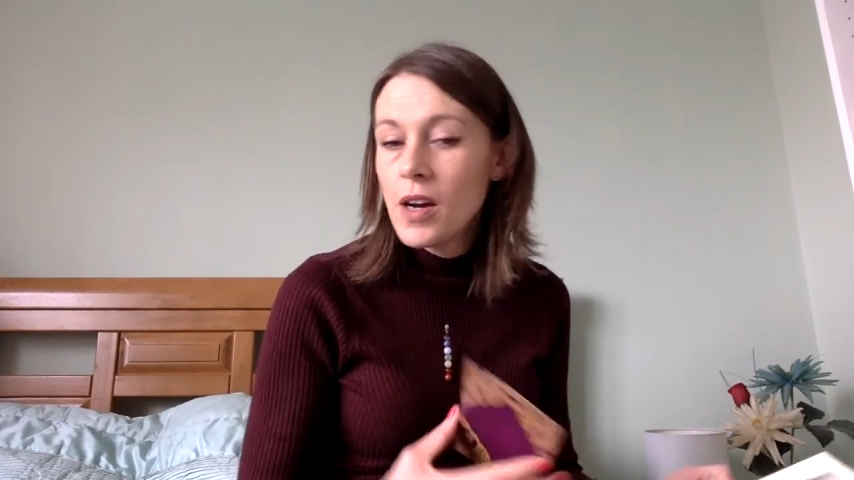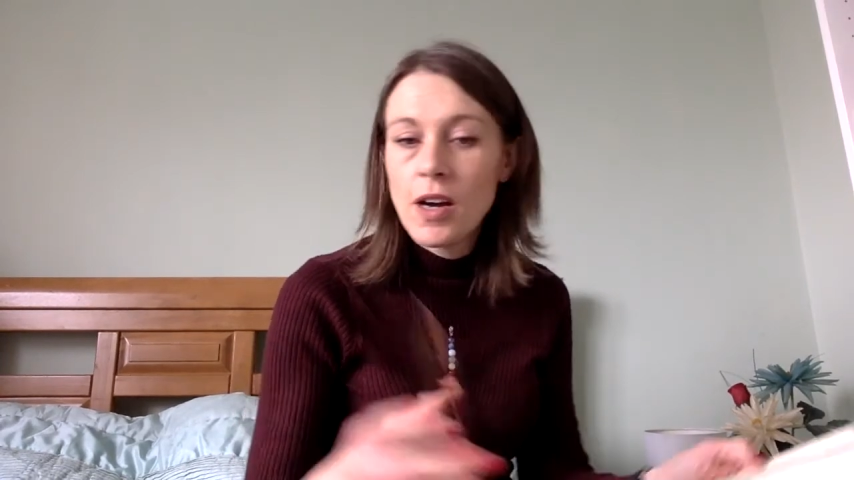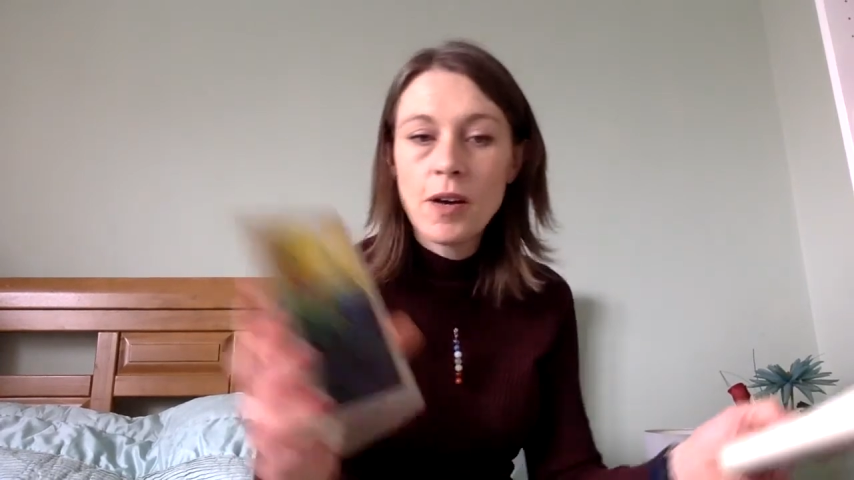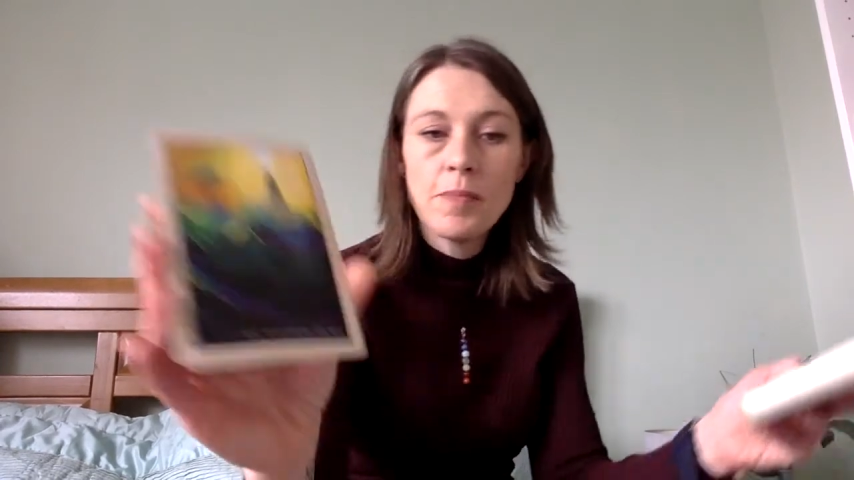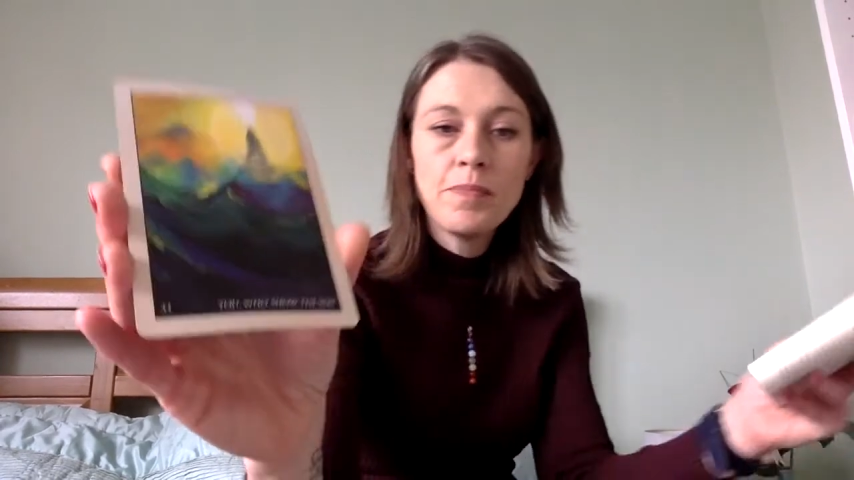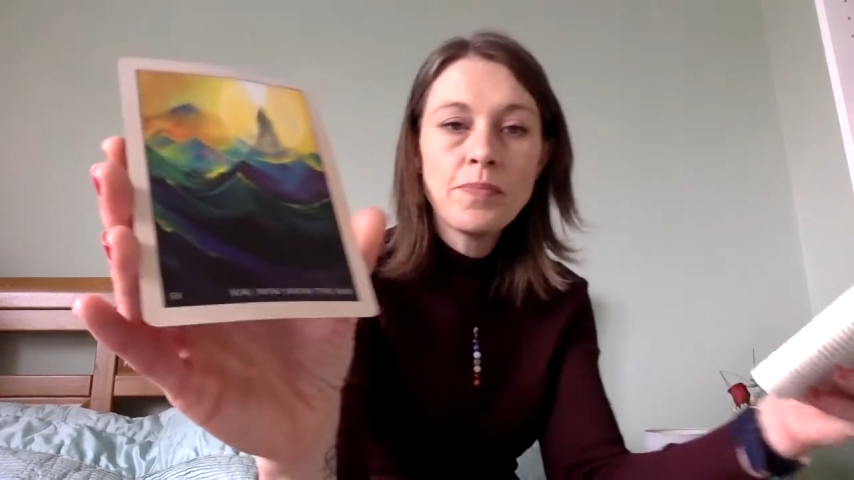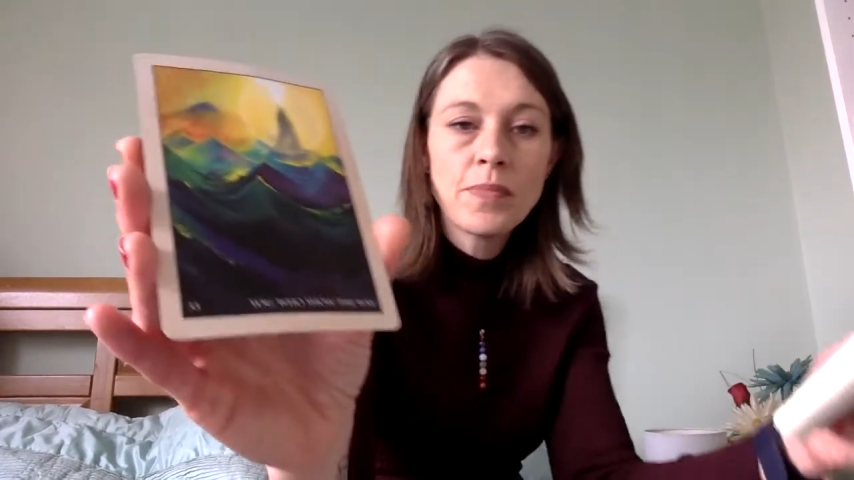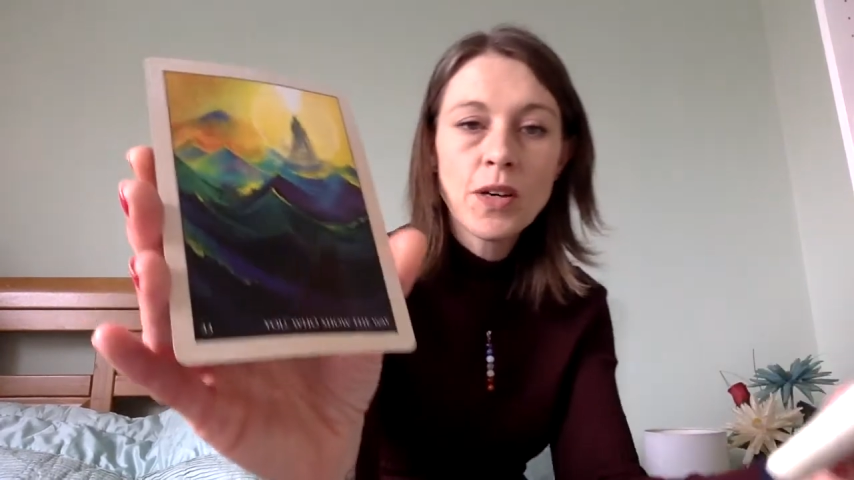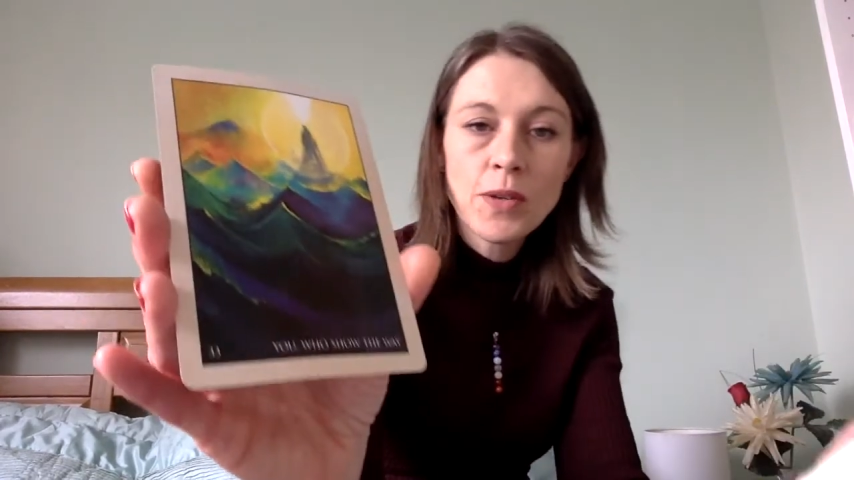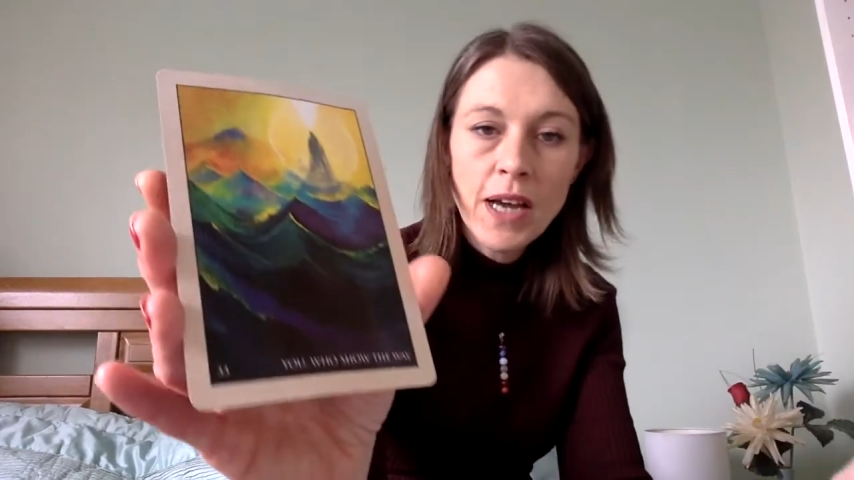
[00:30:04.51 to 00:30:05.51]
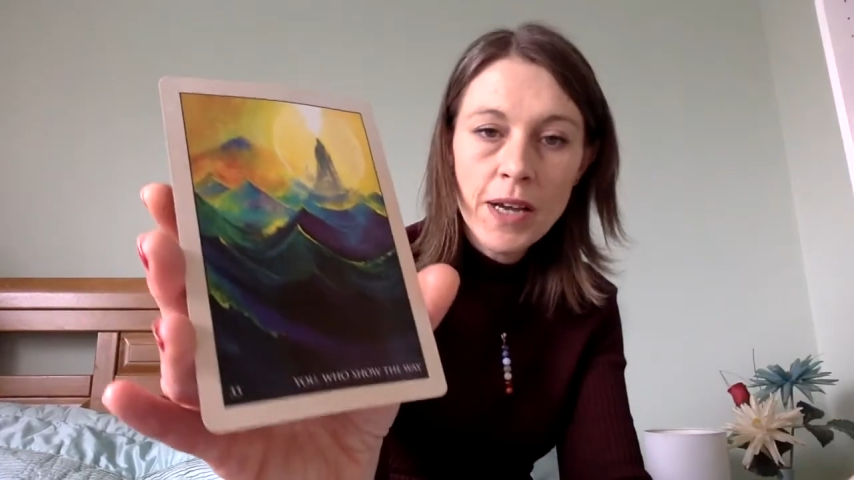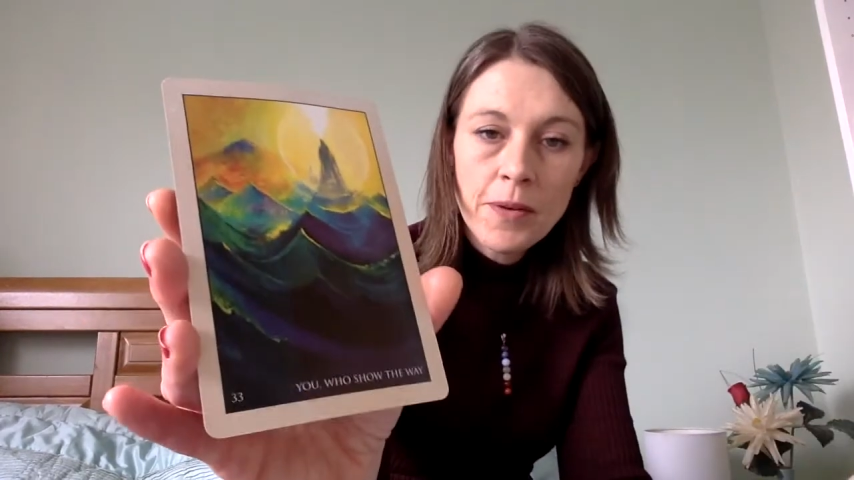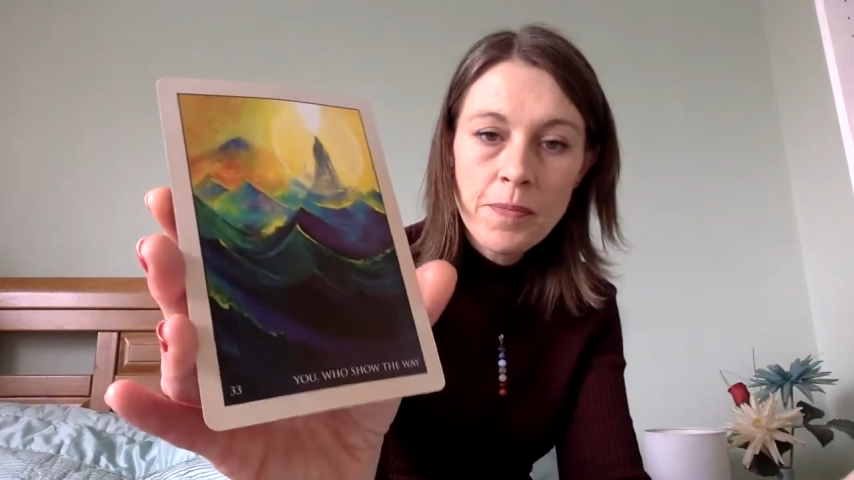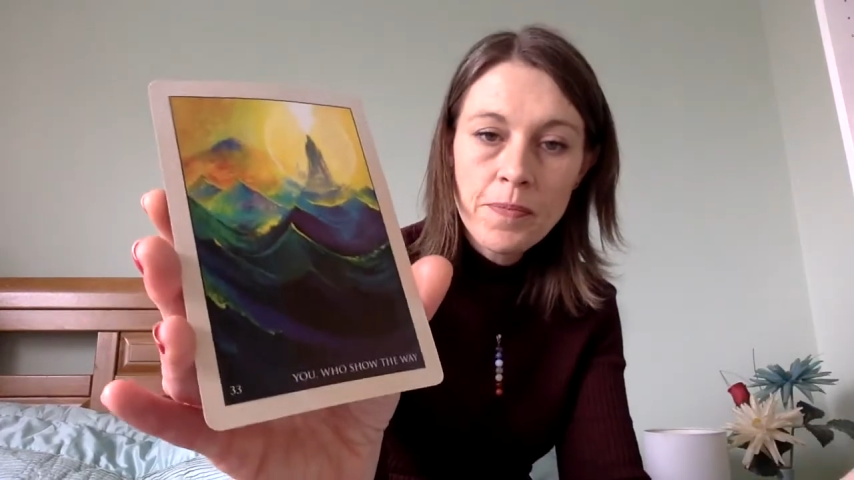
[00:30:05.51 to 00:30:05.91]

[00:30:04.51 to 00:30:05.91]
Um, okay.